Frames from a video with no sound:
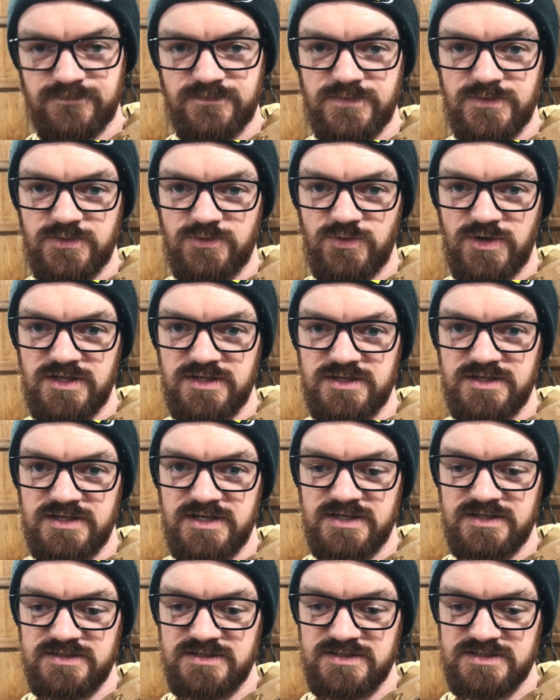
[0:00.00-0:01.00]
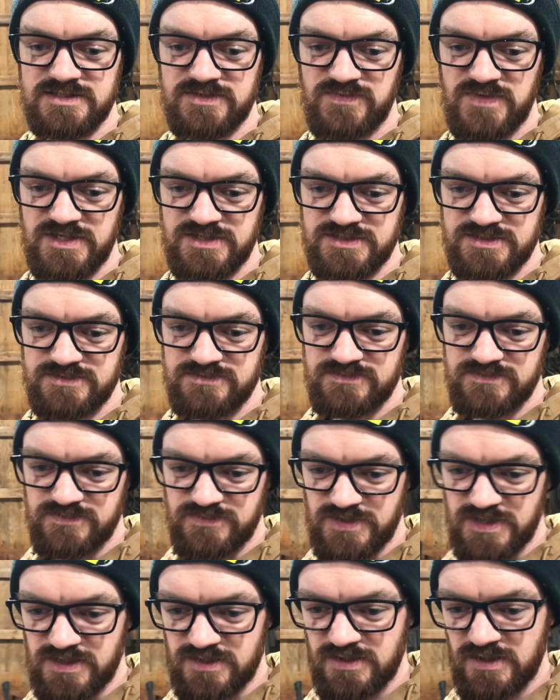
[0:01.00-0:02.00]
waiting in anticipation.
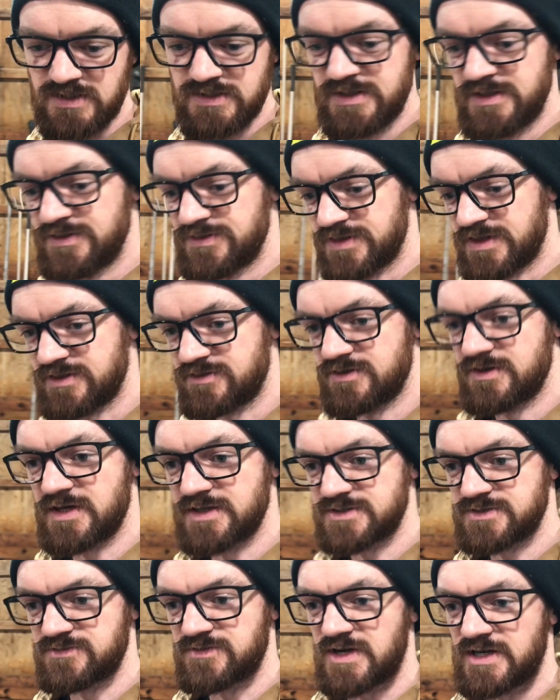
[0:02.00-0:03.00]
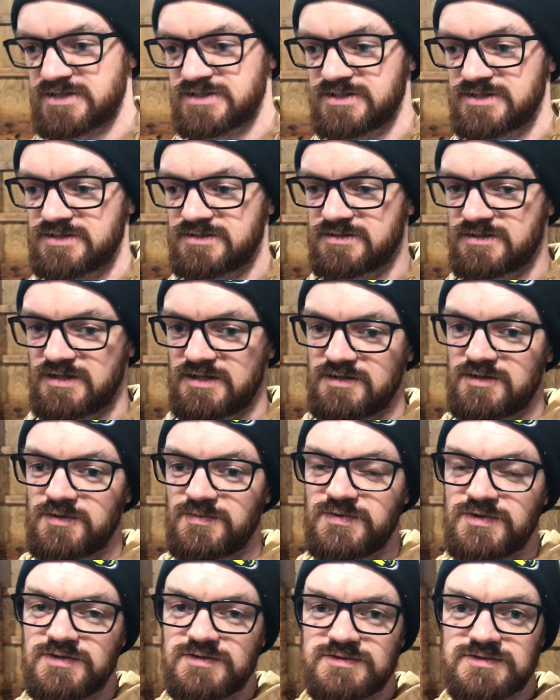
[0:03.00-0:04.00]
But thank you guys for watching. I hope you
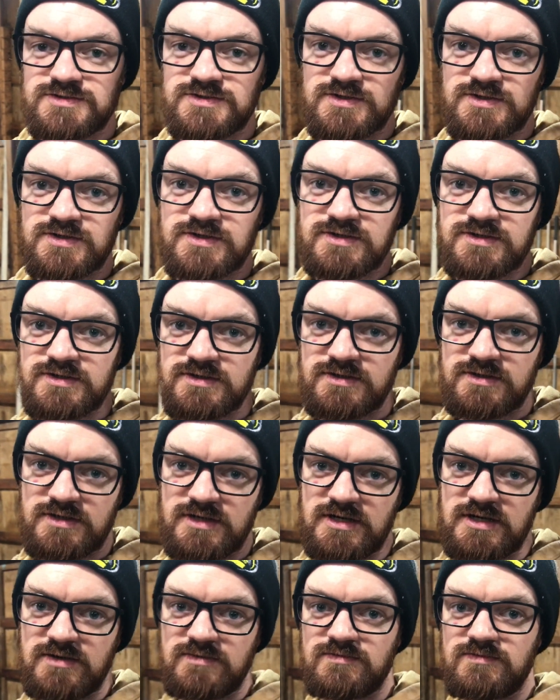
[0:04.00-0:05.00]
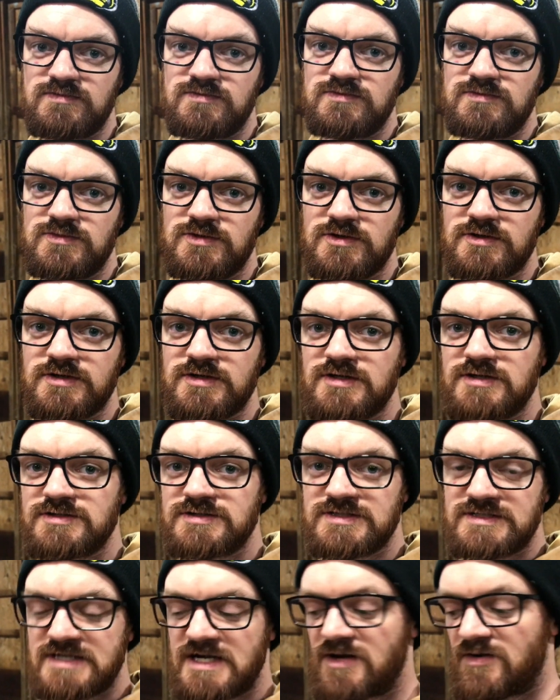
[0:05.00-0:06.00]
enjoyed learning just
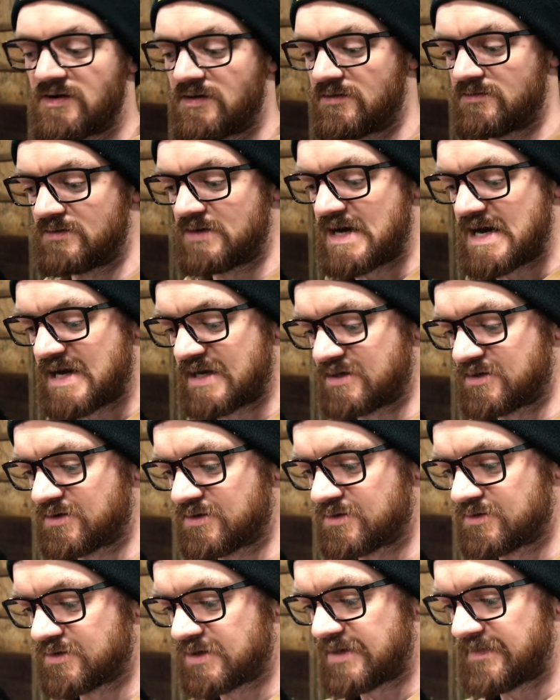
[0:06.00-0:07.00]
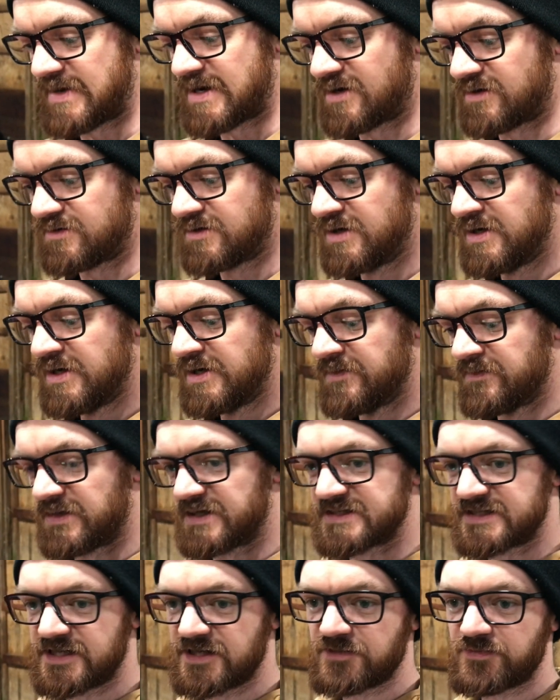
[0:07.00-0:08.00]
how I go about my
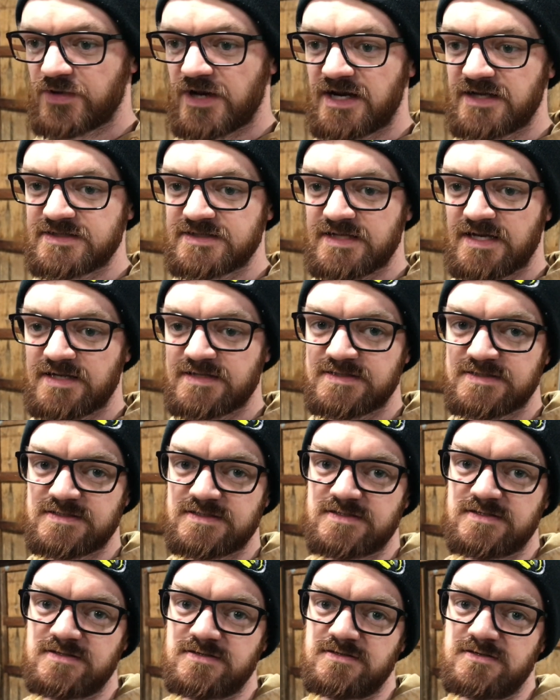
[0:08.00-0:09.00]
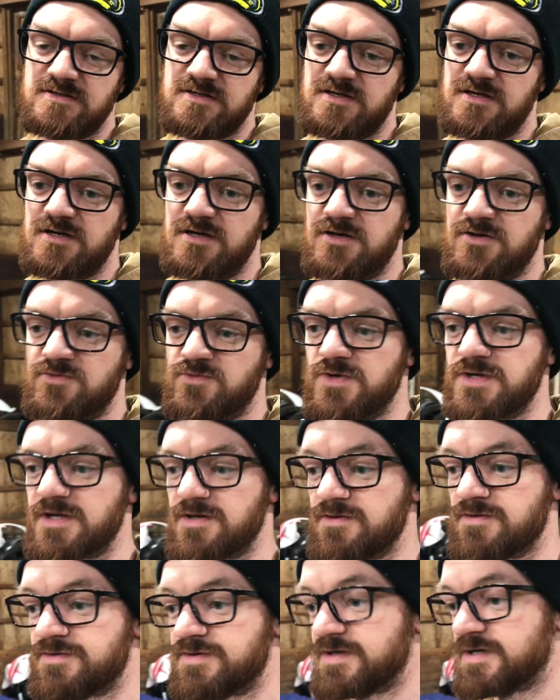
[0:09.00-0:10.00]
scale process. One other
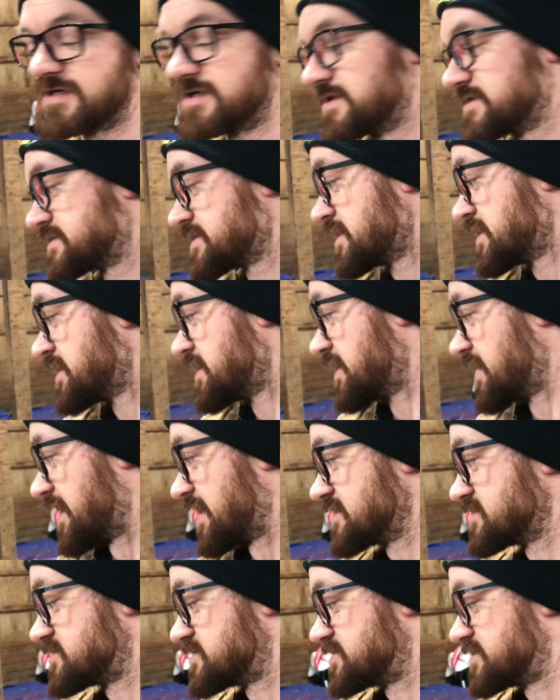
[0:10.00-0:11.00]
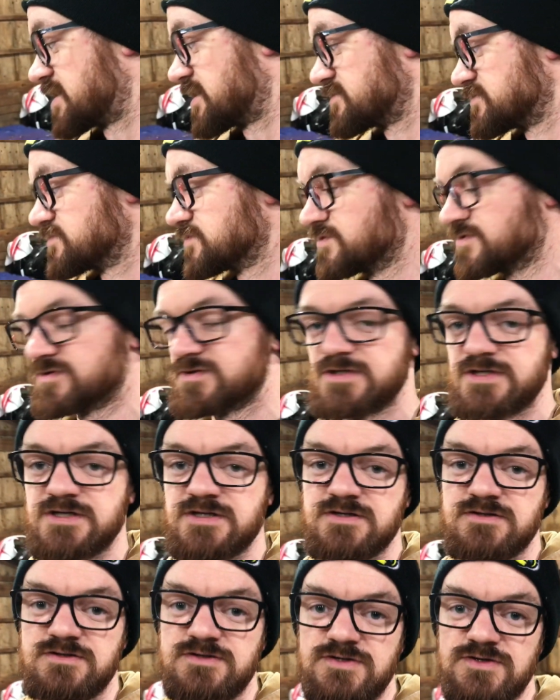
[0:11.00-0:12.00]
thing is I generally
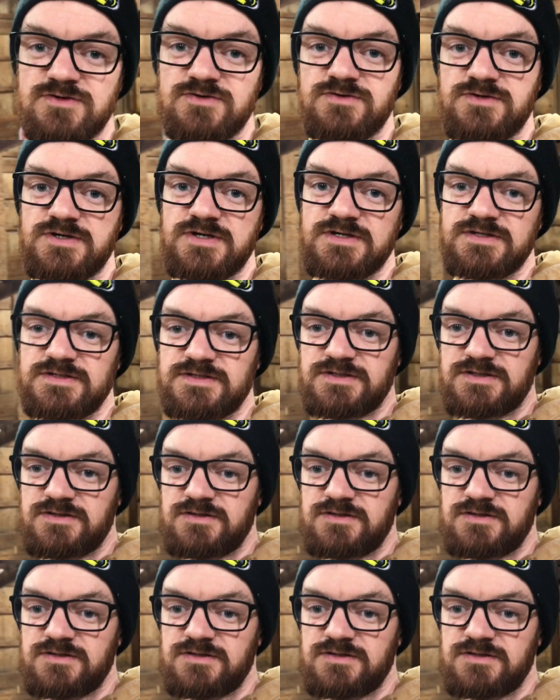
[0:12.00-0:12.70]
do this.